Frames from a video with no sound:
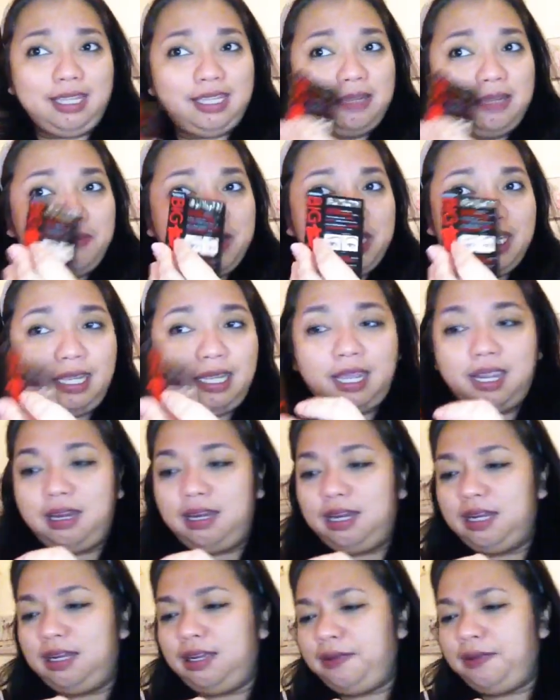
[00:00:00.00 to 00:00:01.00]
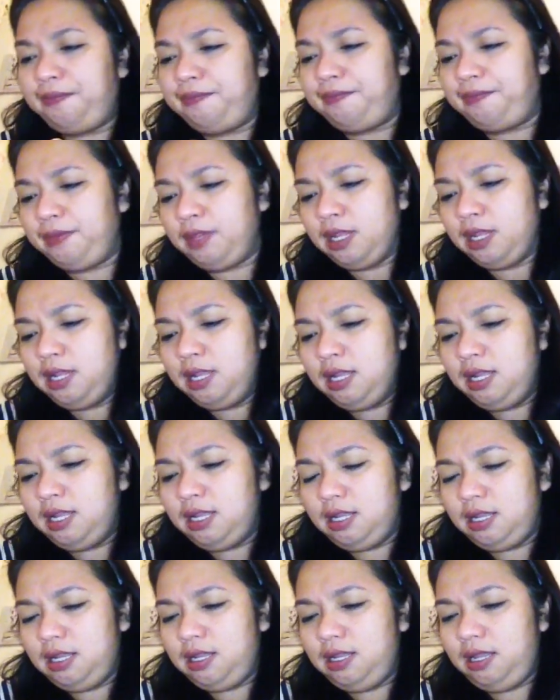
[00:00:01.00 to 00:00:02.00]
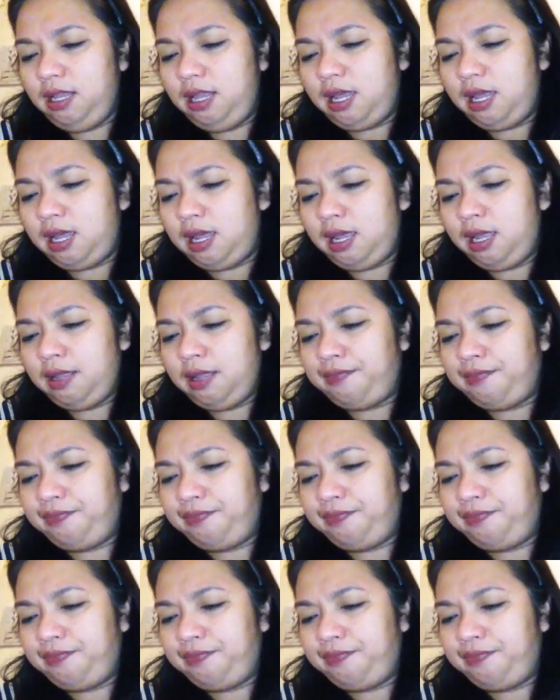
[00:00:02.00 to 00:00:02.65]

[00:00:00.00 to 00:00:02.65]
It's a mascara. Yeah.